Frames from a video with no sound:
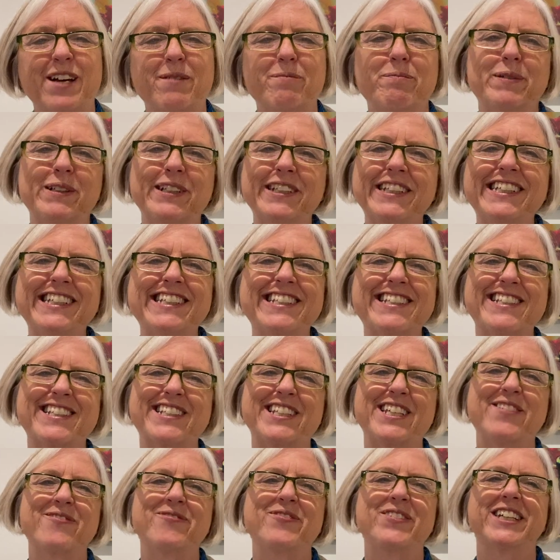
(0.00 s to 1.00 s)
Please
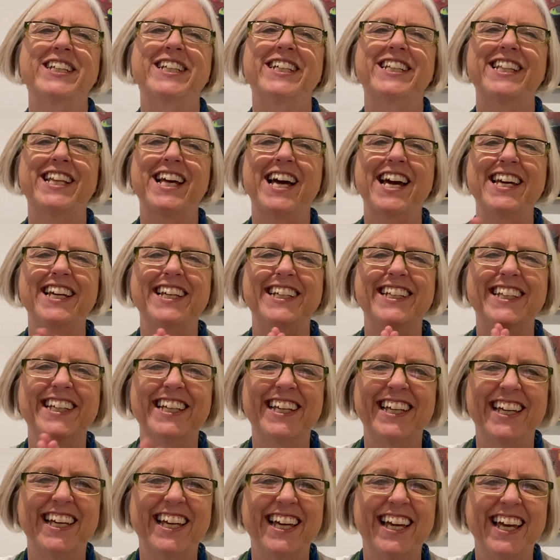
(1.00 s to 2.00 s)
give me a like,
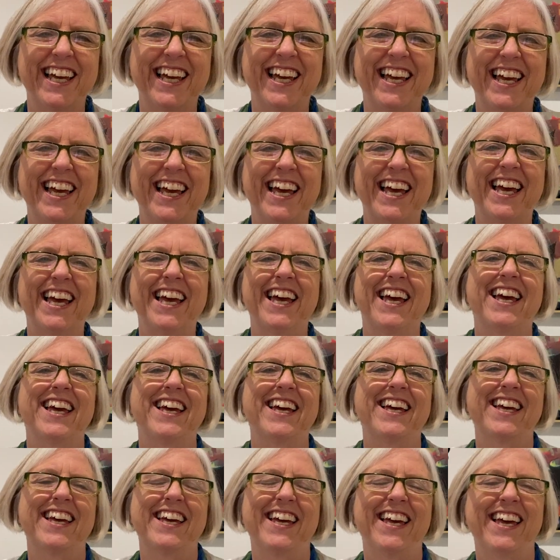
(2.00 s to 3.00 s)

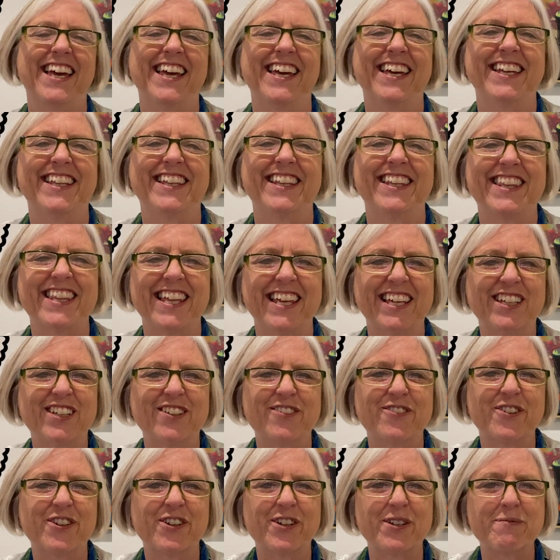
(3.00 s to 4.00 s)
and thank you
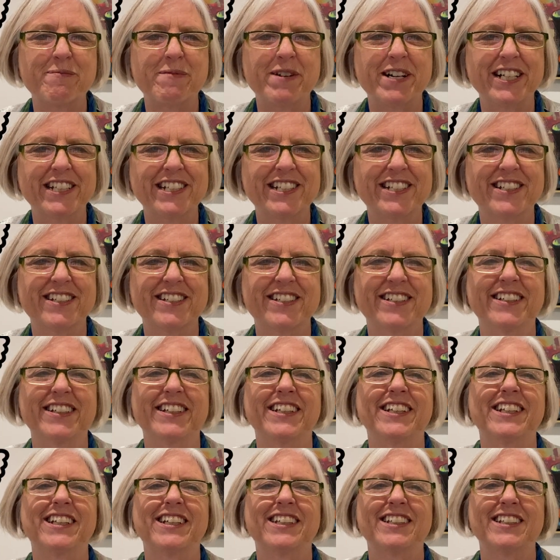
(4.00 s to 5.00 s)
very much.
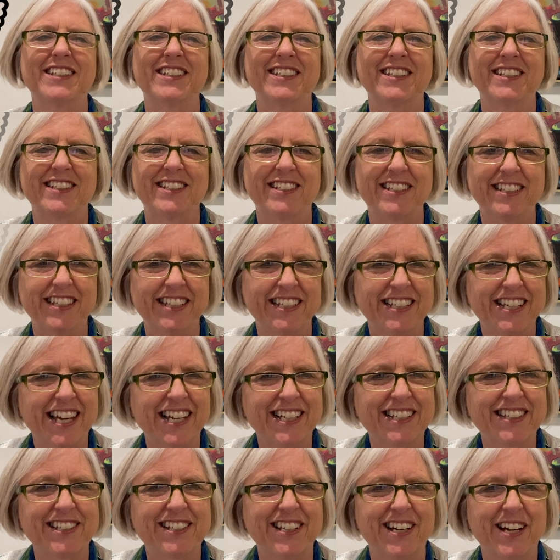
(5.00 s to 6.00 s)
See you
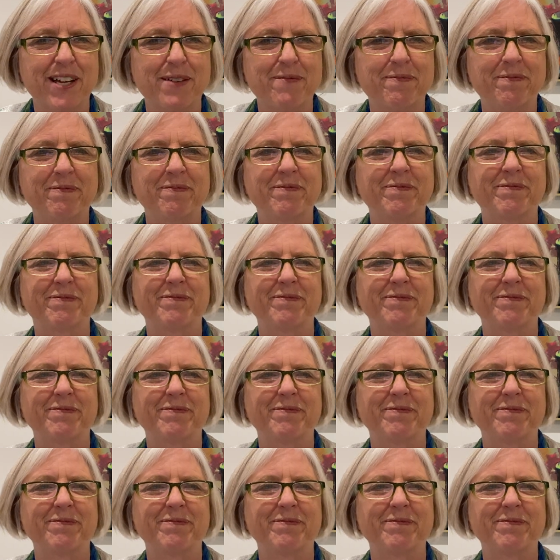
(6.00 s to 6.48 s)
next time.